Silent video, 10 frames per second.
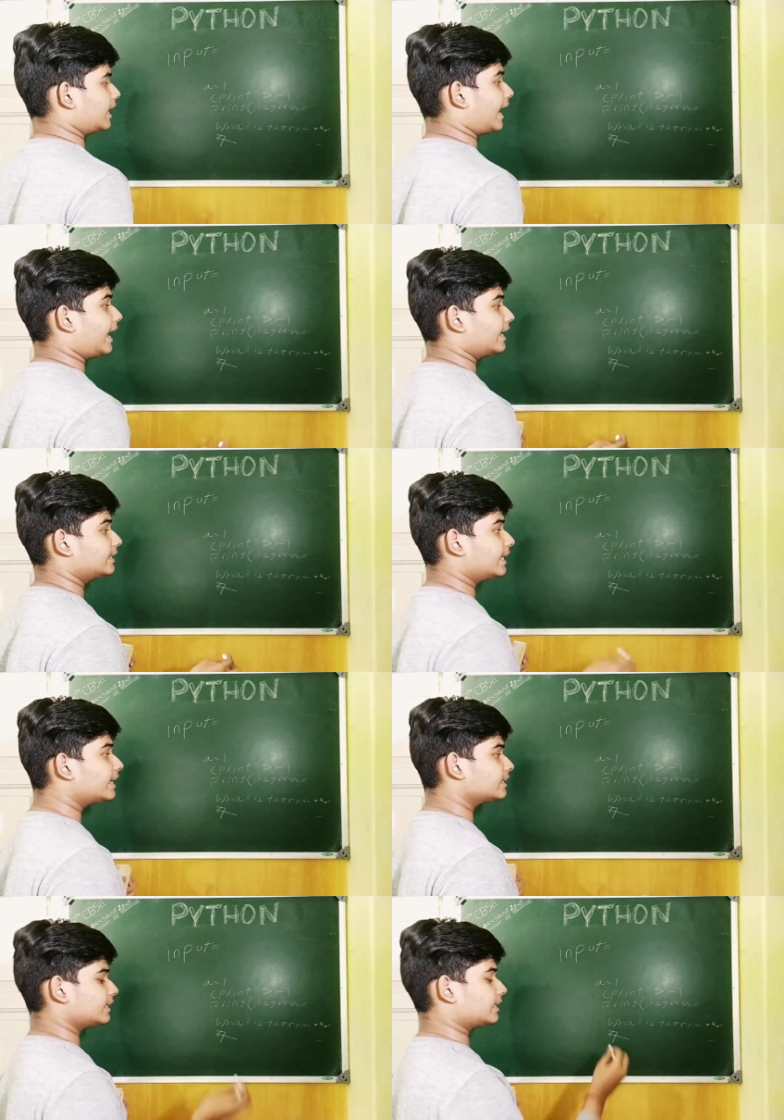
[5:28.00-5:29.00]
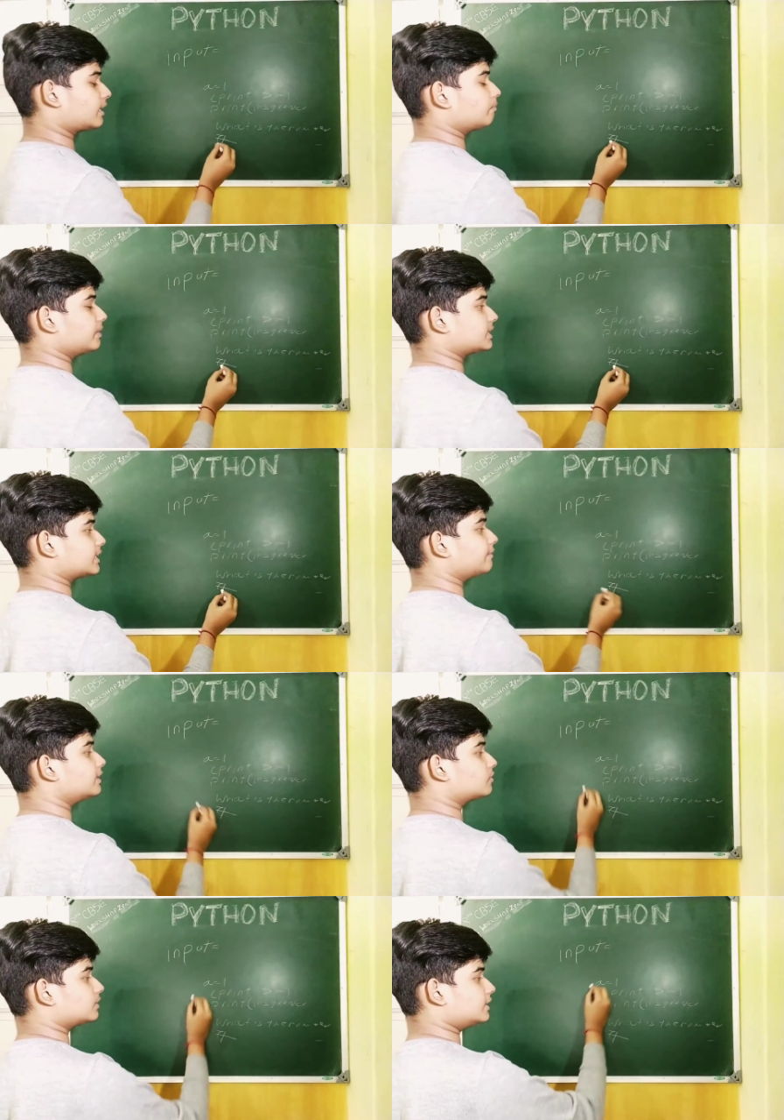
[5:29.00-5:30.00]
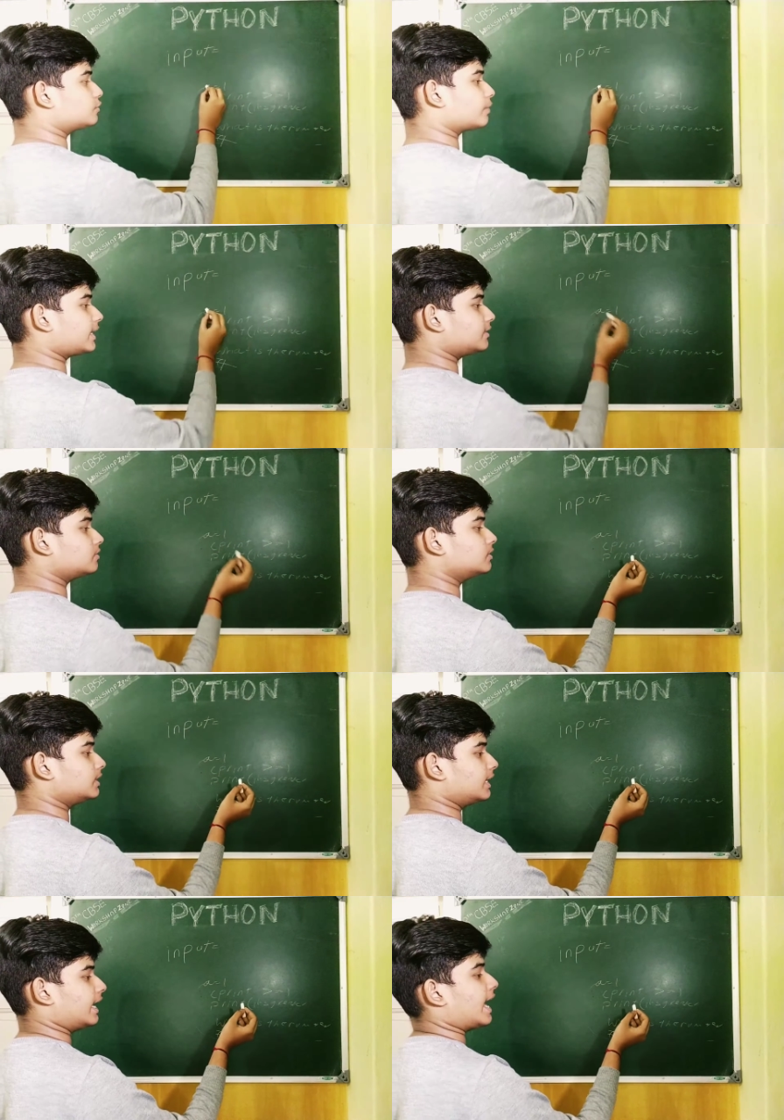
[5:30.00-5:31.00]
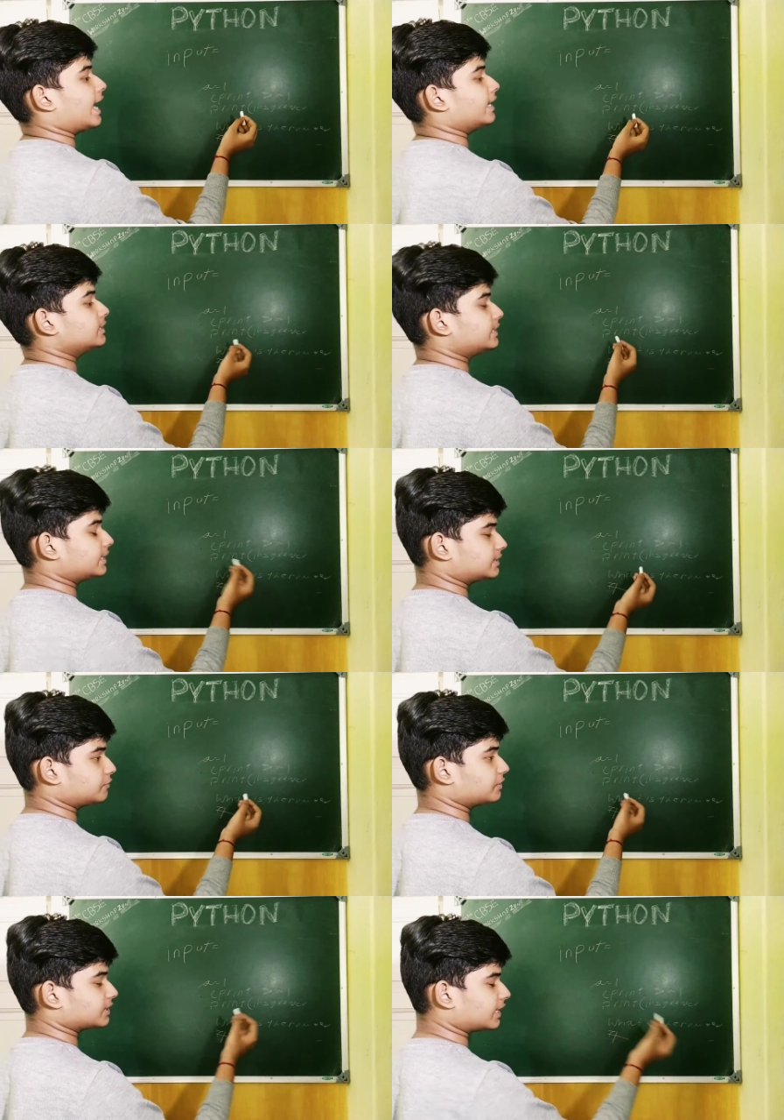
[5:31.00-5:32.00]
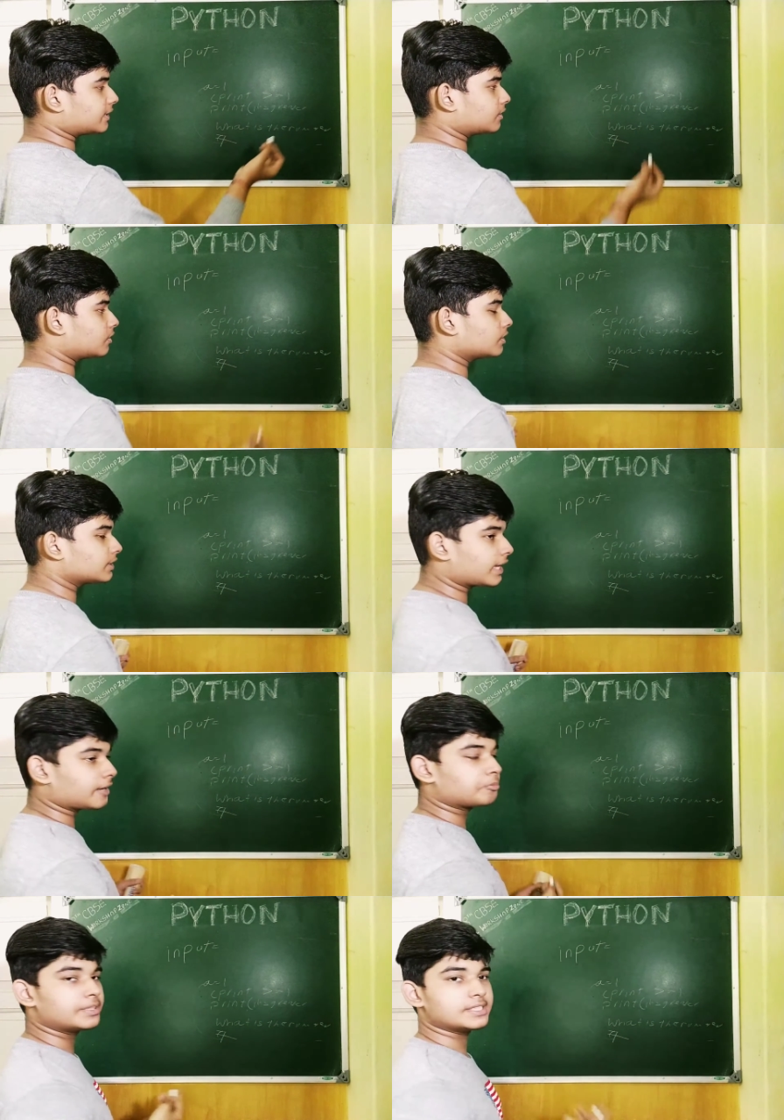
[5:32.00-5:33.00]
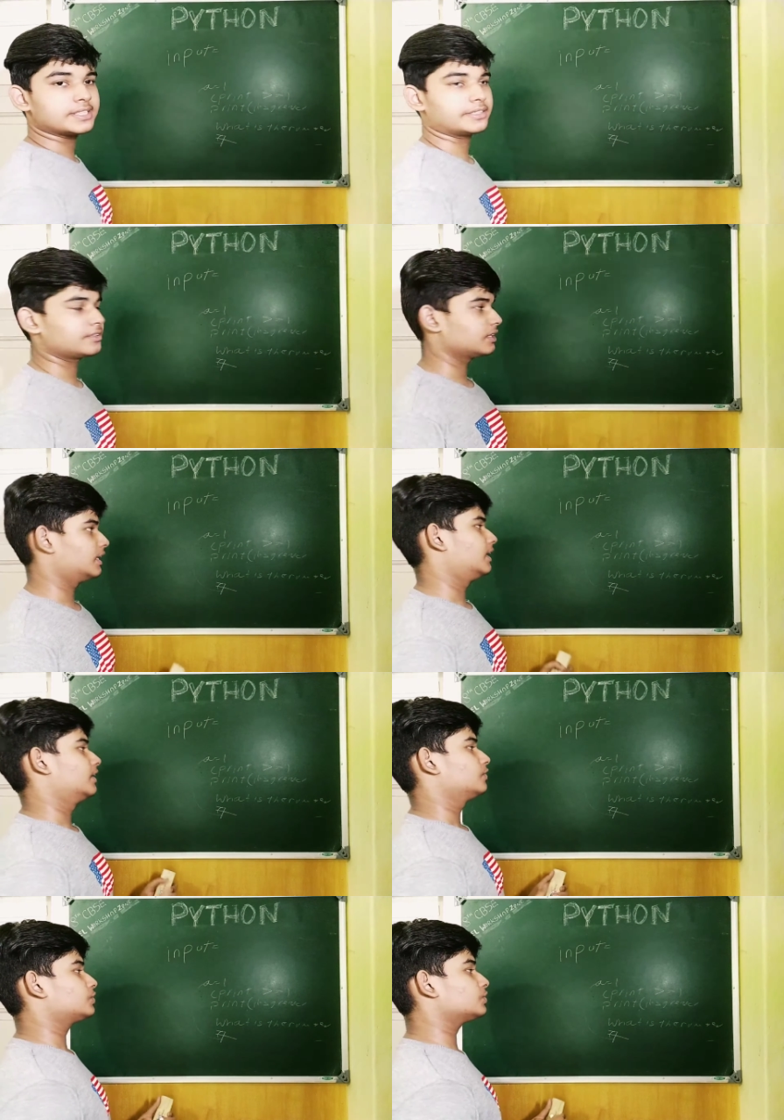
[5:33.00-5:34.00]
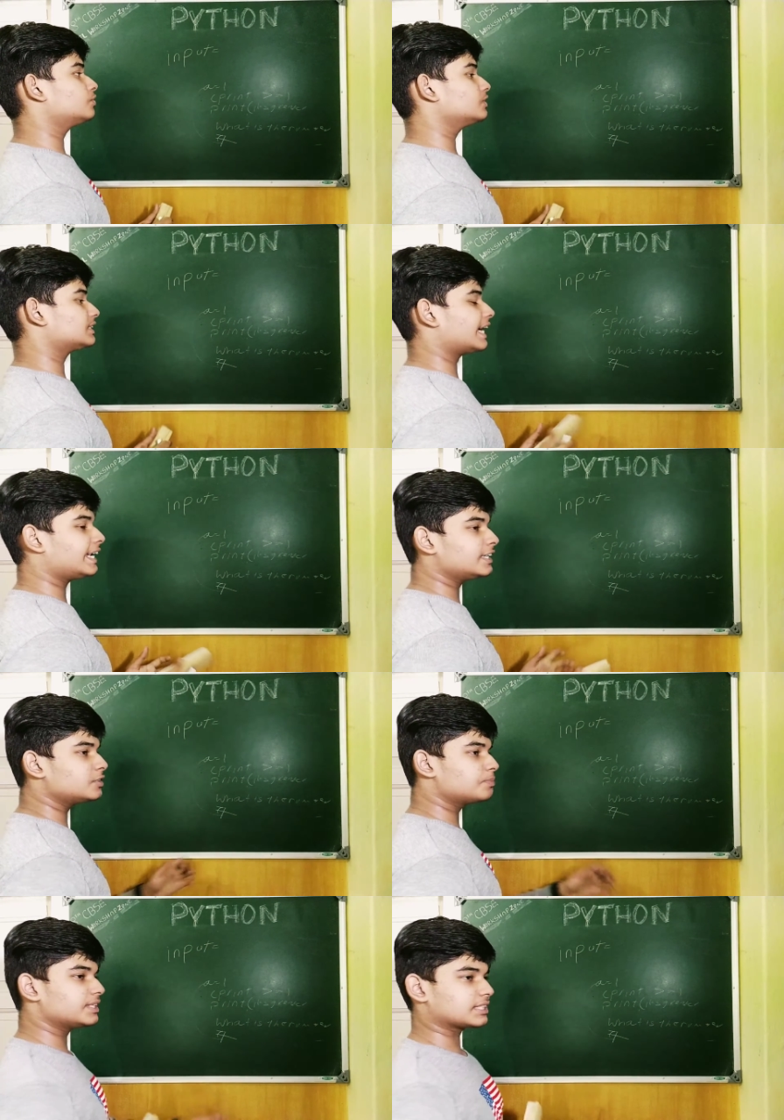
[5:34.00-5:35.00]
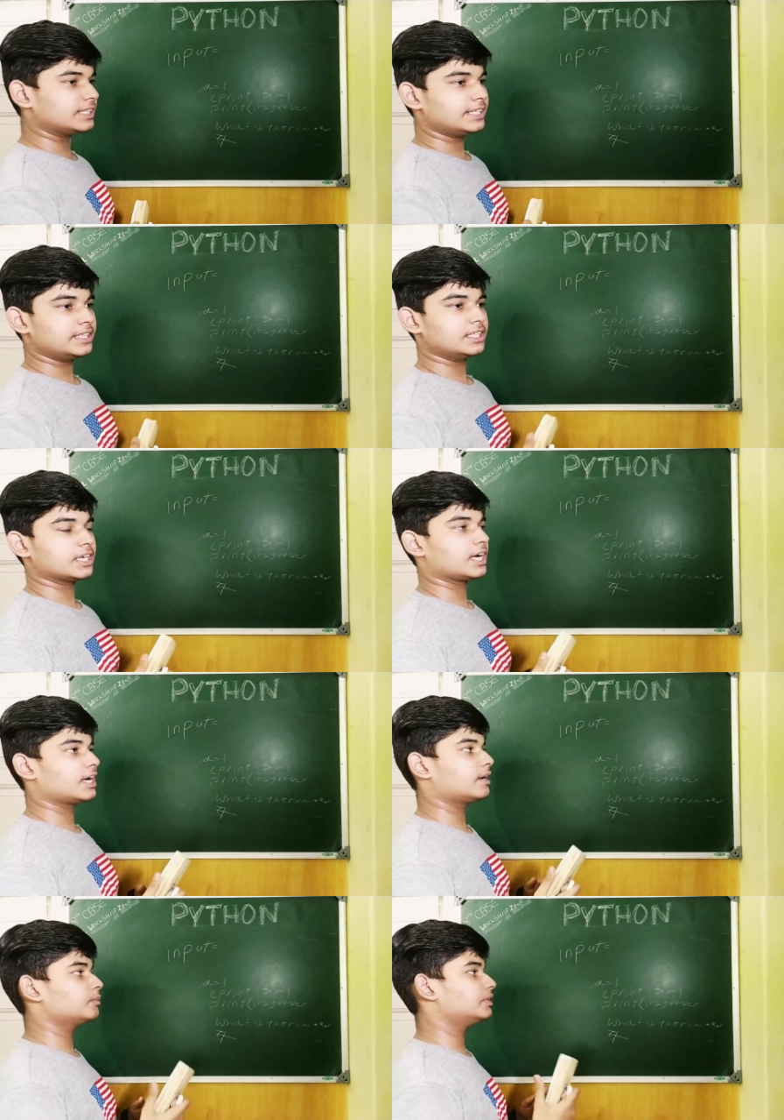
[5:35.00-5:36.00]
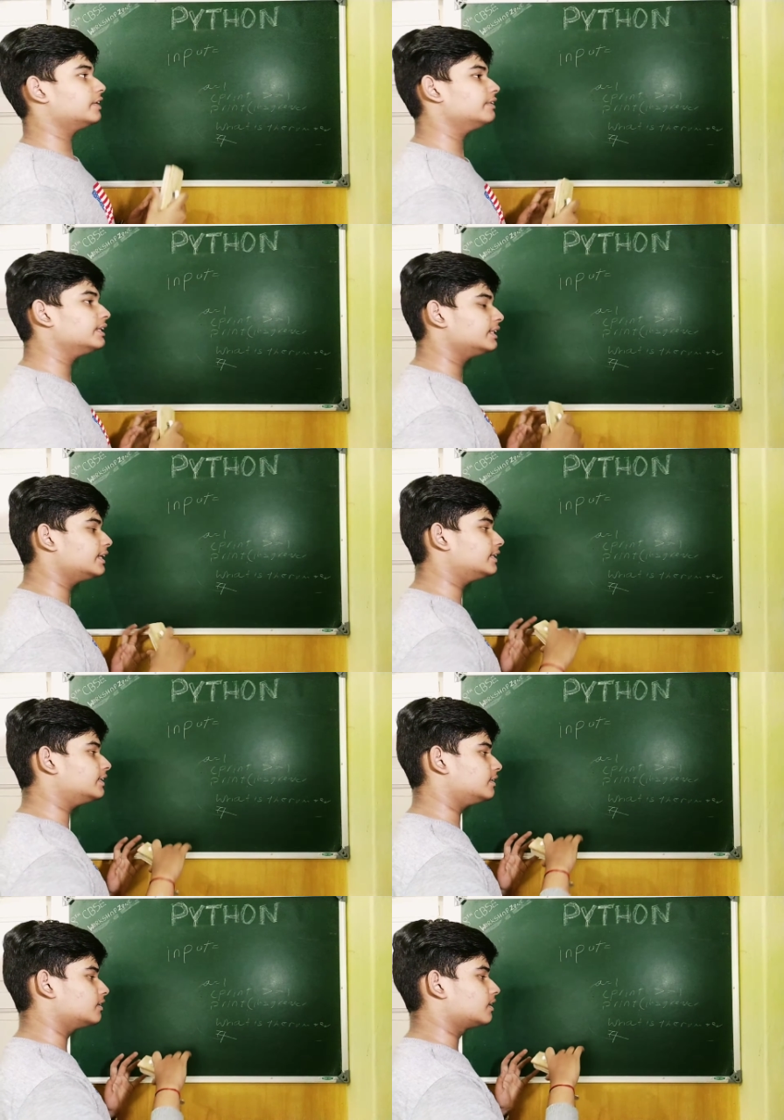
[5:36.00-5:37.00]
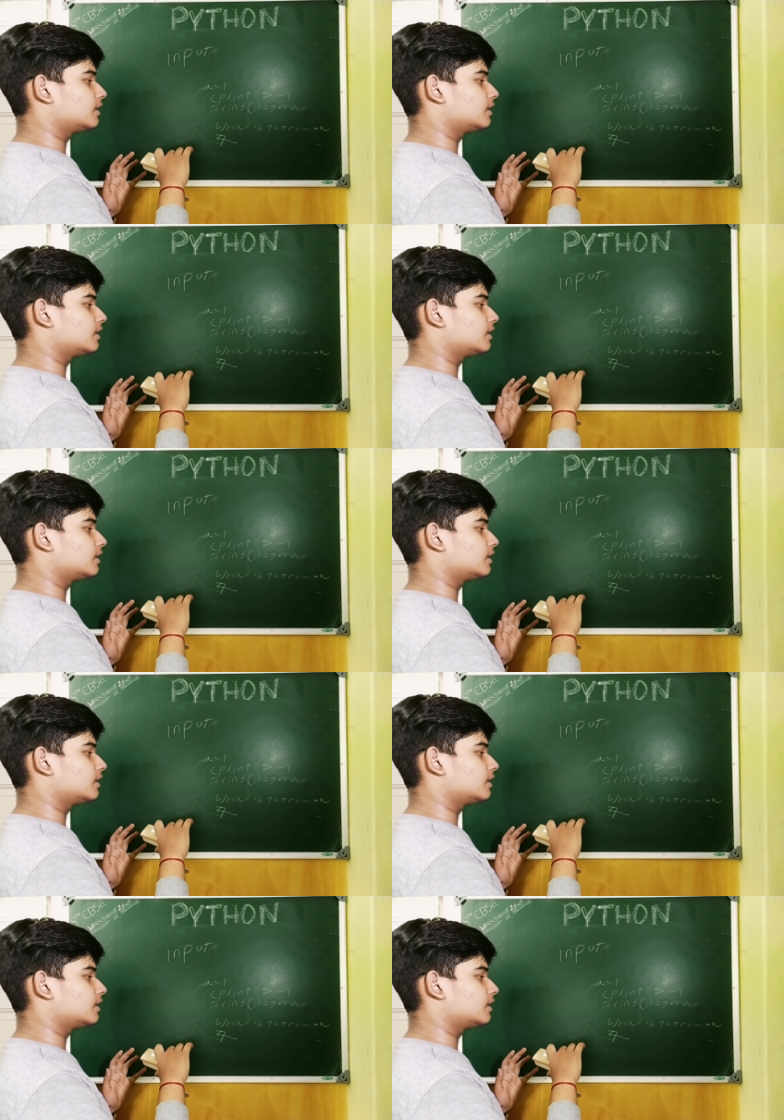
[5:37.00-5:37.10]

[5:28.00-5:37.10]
and then it compares 7 to this value and checks if it's correct or not and prints it. So scanner is basically giving the